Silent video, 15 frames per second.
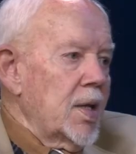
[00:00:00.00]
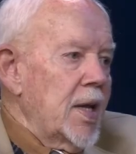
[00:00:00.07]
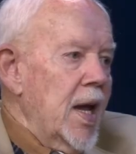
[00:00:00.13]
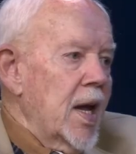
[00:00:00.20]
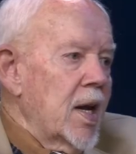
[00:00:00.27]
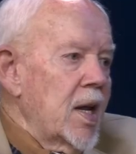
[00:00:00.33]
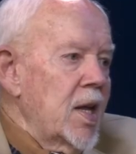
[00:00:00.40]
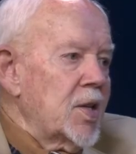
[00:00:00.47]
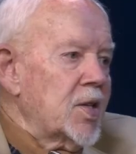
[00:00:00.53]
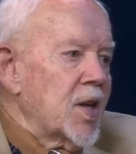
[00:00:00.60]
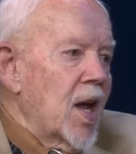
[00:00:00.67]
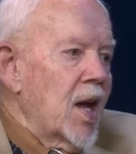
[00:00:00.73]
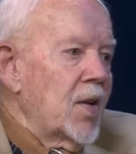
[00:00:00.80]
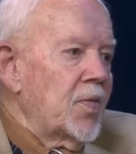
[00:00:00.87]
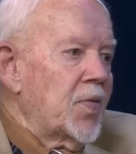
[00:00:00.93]
Danny
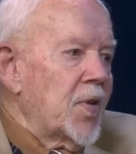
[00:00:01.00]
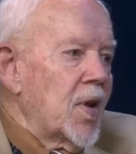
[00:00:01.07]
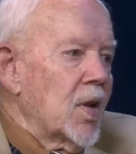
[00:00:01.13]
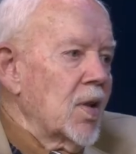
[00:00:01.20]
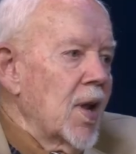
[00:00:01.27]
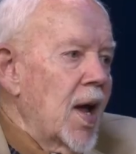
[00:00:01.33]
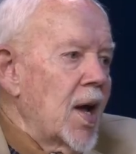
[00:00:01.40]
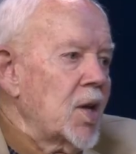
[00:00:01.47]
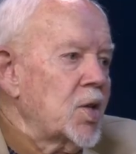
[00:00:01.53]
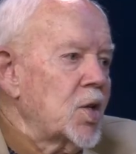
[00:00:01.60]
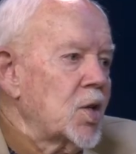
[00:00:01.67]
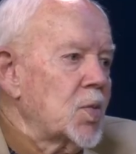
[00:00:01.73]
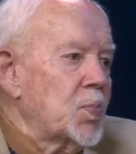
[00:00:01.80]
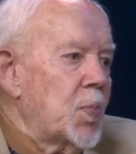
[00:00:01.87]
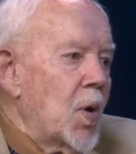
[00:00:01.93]
signed for the
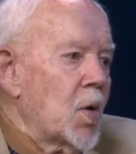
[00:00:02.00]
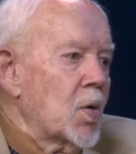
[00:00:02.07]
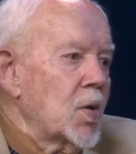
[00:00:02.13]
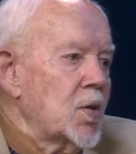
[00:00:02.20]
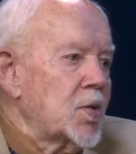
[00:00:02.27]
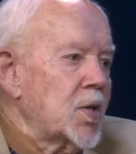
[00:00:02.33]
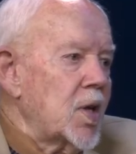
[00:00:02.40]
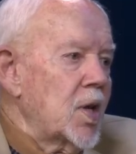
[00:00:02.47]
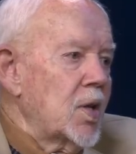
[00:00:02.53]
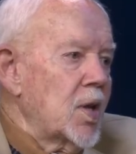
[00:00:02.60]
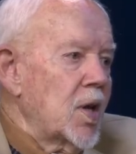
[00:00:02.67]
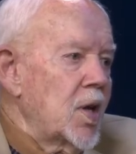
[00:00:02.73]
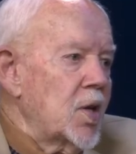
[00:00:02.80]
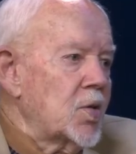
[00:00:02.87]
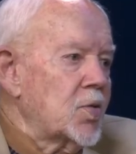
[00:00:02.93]
largest bonus in the
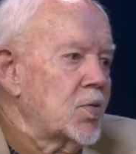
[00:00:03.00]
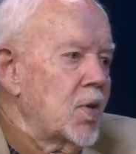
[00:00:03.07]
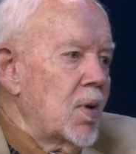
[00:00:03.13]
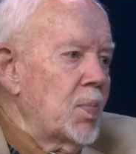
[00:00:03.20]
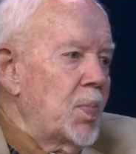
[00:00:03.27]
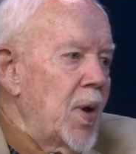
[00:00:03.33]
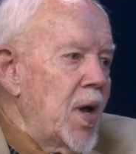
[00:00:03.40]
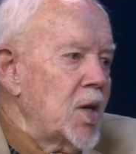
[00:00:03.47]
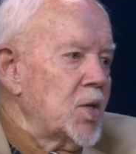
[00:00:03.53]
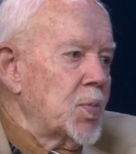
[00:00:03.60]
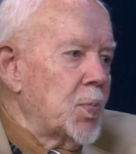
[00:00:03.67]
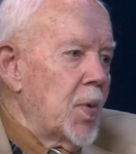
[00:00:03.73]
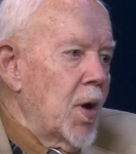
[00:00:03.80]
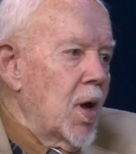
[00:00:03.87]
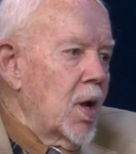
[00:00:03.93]
history of
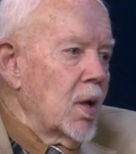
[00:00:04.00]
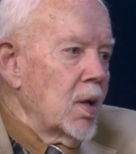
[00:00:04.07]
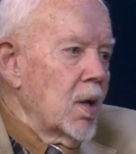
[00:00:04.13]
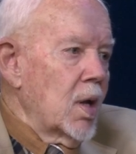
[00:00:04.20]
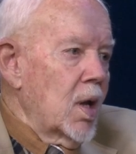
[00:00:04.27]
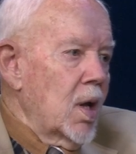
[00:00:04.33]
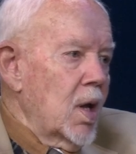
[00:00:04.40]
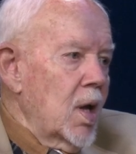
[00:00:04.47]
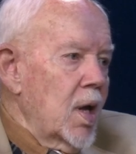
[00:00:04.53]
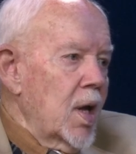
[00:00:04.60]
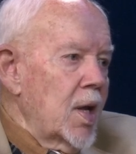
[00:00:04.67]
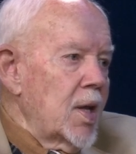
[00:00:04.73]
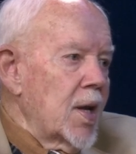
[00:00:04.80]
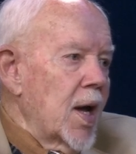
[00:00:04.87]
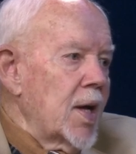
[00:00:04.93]
baseball
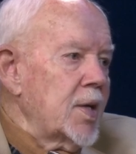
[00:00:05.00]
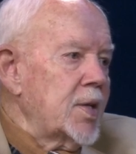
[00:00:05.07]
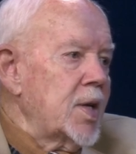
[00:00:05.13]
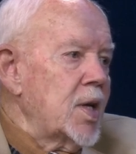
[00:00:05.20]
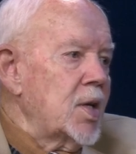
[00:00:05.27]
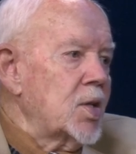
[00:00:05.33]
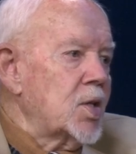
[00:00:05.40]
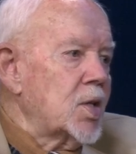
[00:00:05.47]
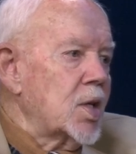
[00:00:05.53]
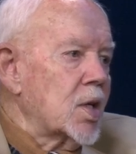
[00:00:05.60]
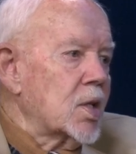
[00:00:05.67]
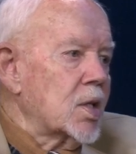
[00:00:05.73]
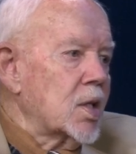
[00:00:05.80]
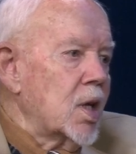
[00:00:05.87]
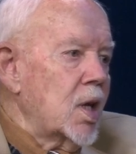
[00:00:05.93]
in nineteen
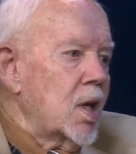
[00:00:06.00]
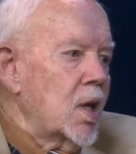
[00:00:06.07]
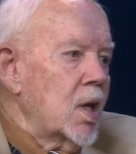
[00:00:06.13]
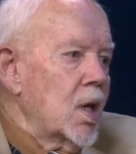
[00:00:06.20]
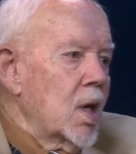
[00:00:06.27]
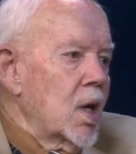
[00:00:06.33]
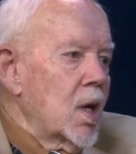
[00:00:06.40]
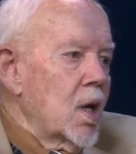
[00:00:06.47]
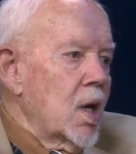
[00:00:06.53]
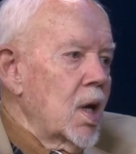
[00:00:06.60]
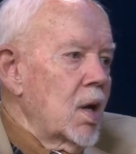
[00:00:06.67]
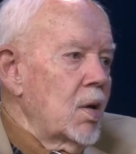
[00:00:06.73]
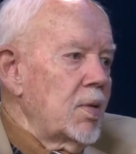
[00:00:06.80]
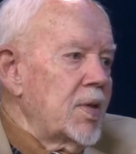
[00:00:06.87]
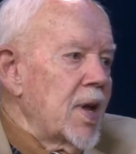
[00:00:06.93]
sixty.
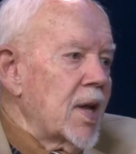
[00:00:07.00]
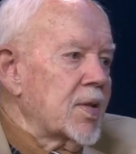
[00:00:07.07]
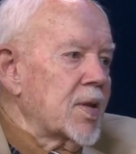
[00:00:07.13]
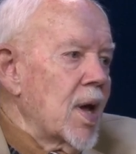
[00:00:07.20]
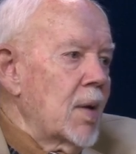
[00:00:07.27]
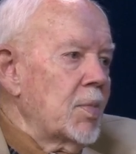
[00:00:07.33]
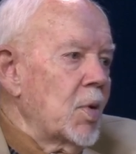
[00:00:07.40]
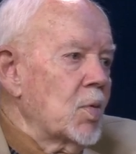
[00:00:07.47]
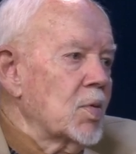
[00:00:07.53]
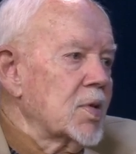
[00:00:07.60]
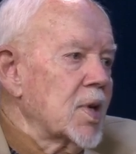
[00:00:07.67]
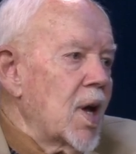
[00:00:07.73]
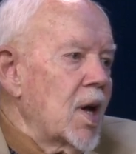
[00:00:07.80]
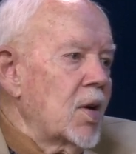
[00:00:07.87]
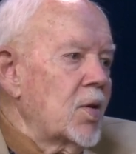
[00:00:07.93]
At that time, it was
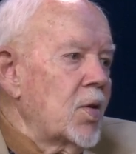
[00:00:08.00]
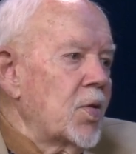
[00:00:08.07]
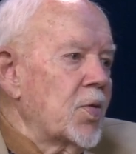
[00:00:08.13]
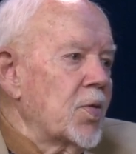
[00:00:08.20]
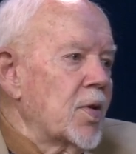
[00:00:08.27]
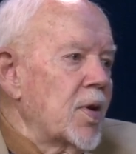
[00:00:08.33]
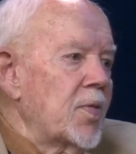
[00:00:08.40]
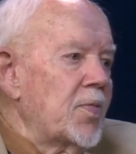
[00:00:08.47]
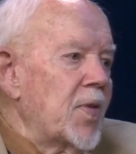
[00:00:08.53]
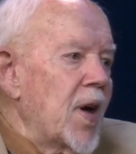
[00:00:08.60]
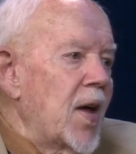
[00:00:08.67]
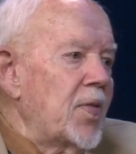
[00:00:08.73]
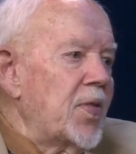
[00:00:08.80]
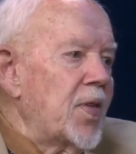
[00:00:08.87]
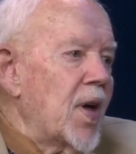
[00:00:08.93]
one hundred
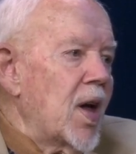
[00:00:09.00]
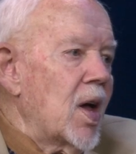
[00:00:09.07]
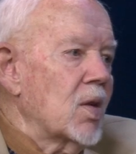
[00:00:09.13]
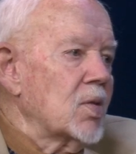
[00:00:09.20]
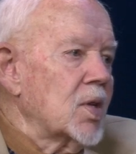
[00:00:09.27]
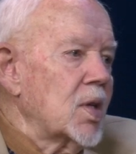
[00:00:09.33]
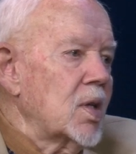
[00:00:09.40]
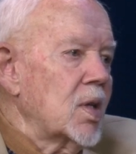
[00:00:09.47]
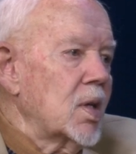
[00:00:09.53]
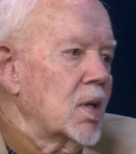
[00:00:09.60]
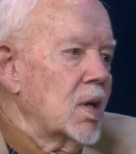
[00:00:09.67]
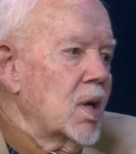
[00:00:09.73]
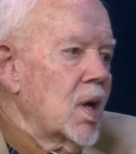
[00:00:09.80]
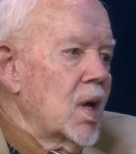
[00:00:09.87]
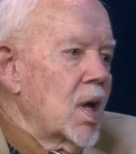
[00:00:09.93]
thirty-five thousand dollars.
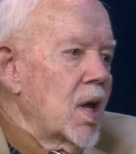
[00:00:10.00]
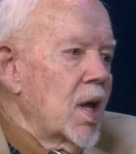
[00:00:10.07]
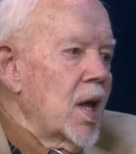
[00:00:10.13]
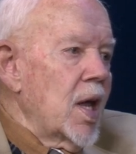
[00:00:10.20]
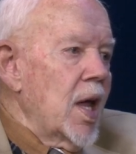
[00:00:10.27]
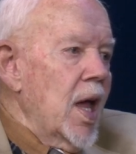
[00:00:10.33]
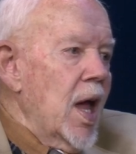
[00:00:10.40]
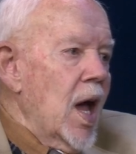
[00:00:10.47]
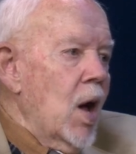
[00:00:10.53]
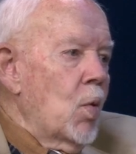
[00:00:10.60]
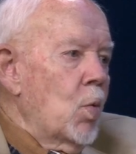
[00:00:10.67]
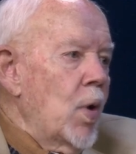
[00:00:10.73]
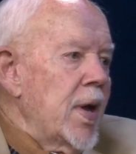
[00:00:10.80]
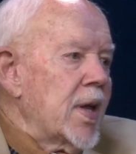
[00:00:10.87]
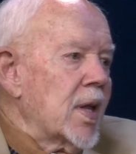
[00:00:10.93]
A
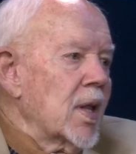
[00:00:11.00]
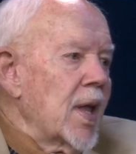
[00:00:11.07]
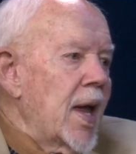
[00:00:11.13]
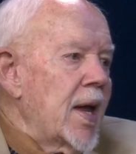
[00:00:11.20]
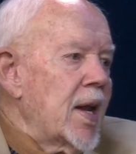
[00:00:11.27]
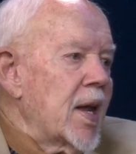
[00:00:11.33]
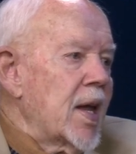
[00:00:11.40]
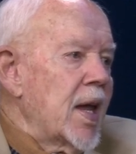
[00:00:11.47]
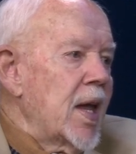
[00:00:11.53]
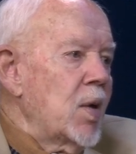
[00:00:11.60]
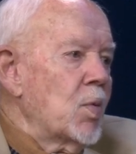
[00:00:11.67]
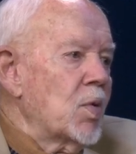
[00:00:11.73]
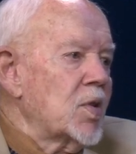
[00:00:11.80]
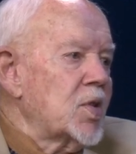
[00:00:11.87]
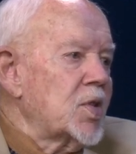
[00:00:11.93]
week later, he
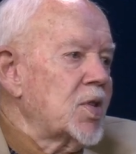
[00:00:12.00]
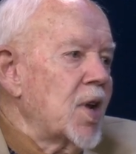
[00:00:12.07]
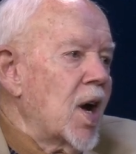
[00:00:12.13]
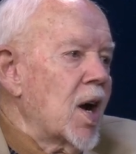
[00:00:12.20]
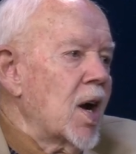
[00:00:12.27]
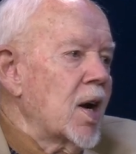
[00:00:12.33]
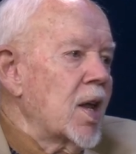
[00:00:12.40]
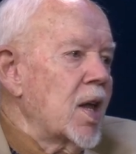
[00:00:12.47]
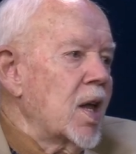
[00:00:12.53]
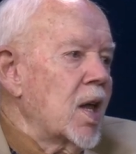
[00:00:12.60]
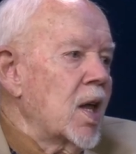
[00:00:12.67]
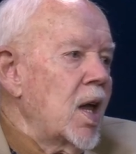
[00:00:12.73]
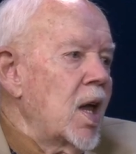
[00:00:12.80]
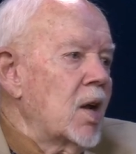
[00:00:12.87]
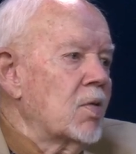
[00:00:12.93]
was
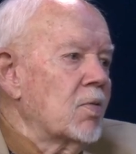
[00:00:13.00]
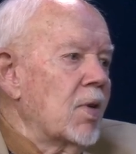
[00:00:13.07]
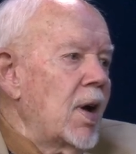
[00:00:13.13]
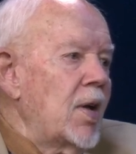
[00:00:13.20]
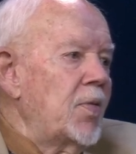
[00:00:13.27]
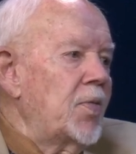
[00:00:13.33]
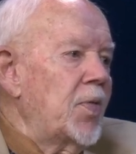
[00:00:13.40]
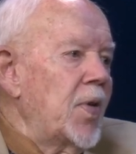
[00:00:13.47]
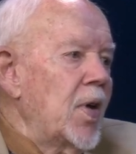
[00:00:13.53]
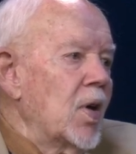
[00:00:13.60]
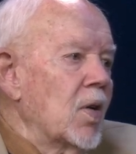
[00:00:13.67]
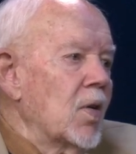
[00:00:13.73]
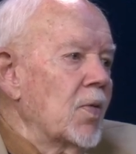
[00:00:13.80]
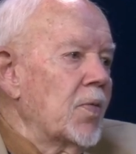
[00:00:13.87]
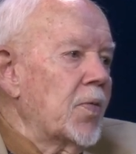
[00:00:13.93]
starting in right
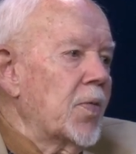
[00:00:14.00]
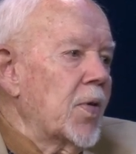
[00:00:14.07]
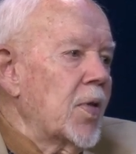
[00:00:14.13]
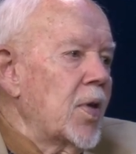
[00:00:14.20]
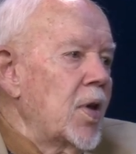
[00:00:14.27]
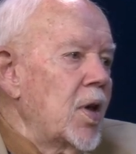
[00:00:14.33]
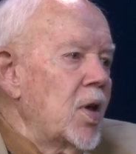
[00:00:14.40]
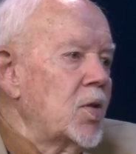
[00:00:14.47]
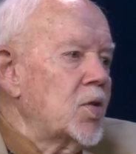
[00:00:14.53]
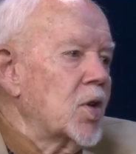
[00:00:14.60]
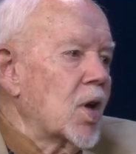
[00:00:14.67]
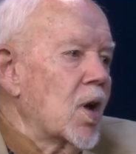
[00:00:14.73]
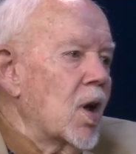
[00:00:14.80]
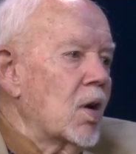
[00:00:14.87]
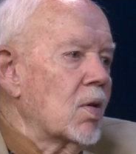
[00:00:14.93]
field for the
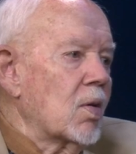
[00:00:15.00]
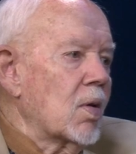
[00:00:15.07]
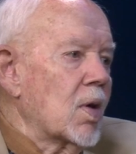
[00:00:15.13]
Chicago